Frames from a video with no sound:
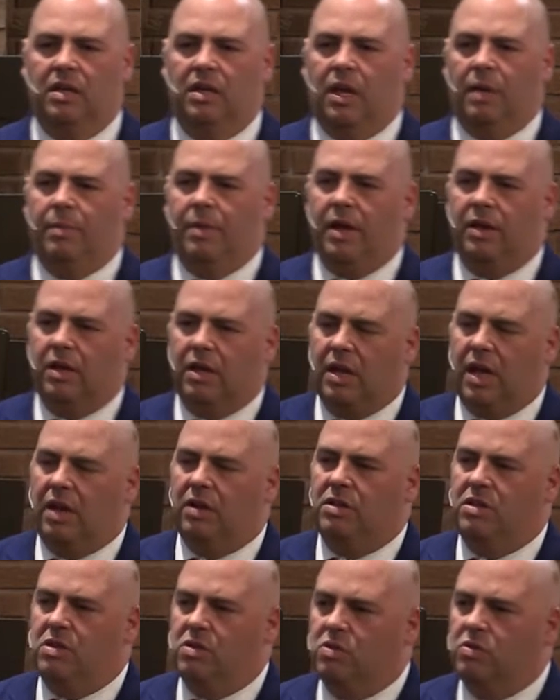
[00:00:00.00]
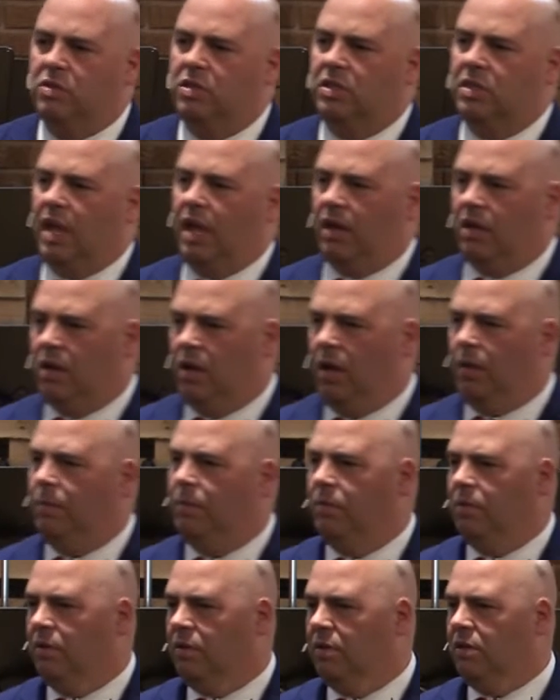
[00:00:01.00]
Habakkuk, how do you stack up
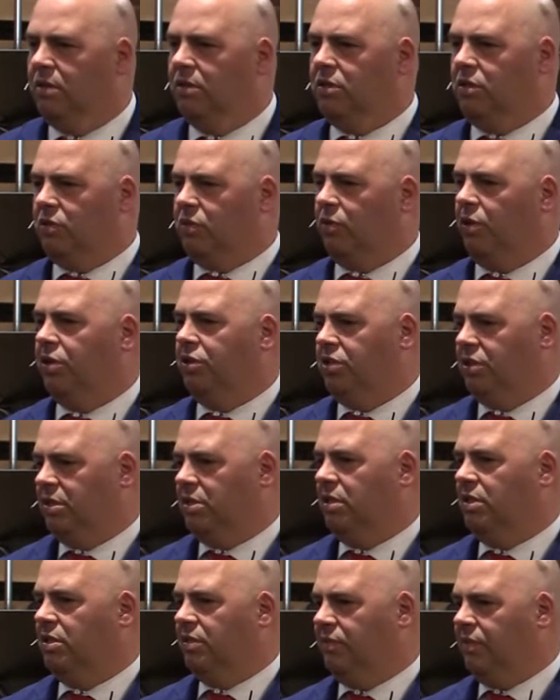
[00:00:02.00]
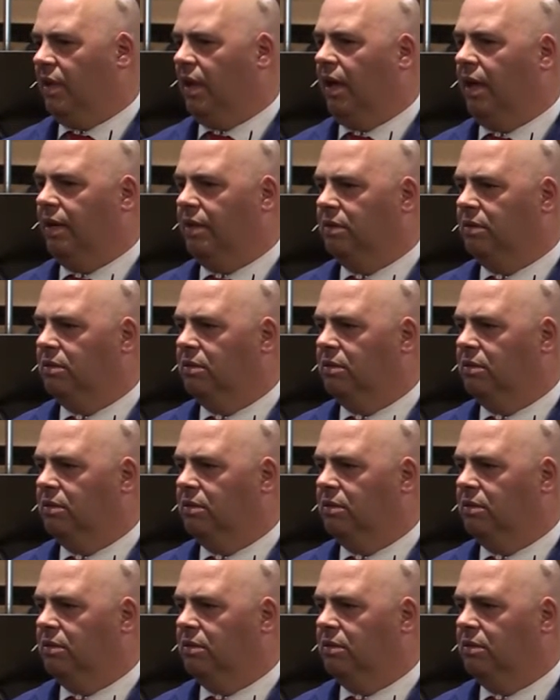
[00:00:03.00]
to the righteousness of God?